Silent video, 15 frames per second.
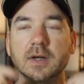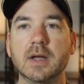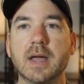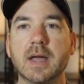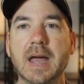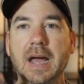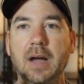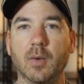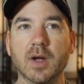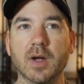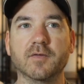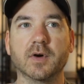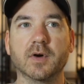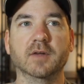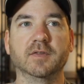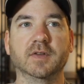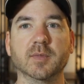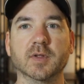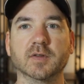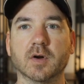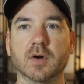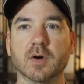However, if some of
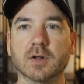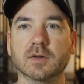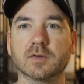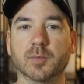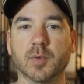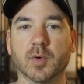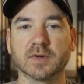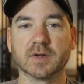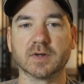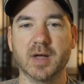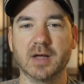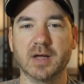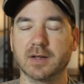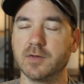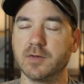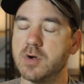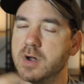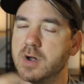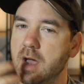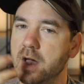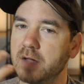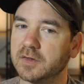those earnings reports come out and they're
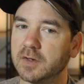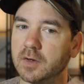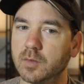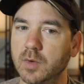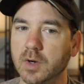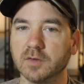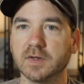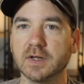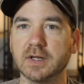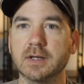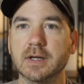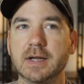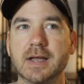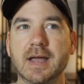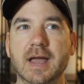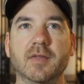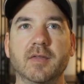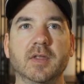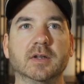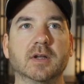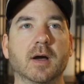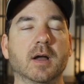not so rosy, and
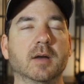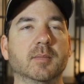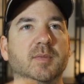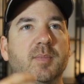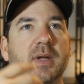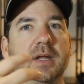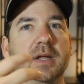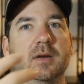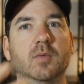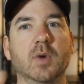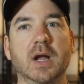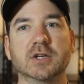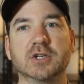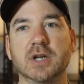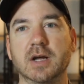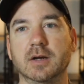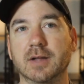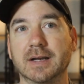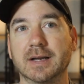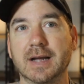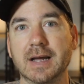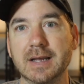then economists begin to rationale
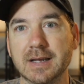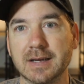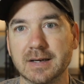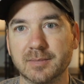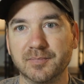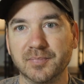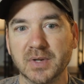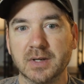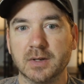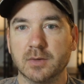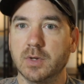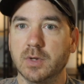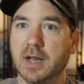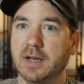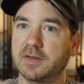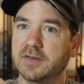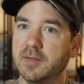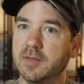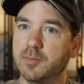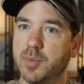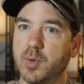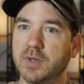like I am, we had a
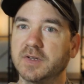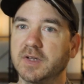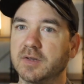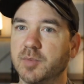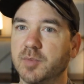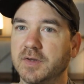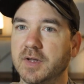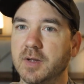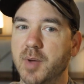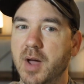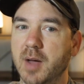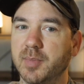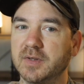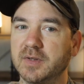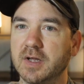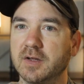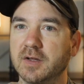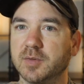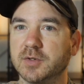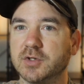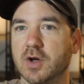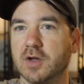7.6% pop in sales,
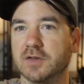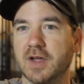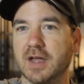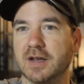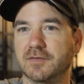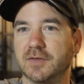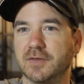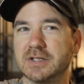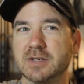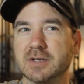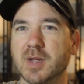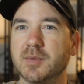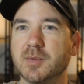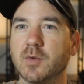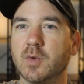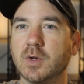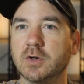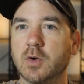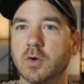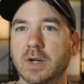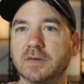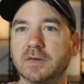but you also had inflation. Maybe that wasn't
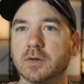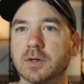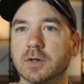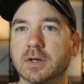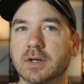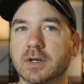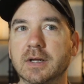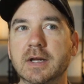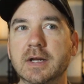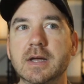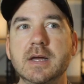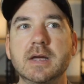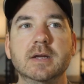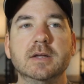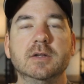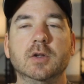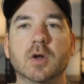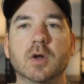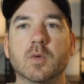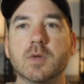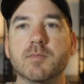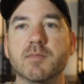quite so good.
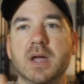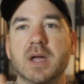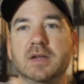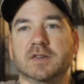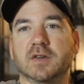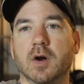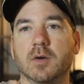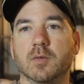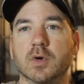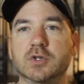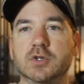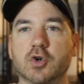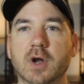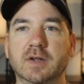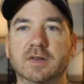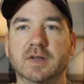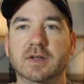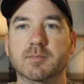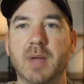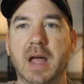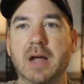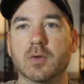We may start
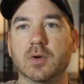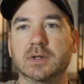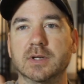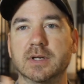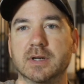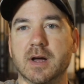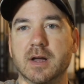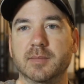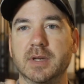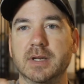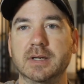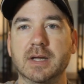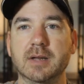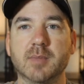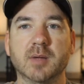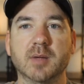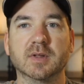retracing backward in the economy again. Maybe this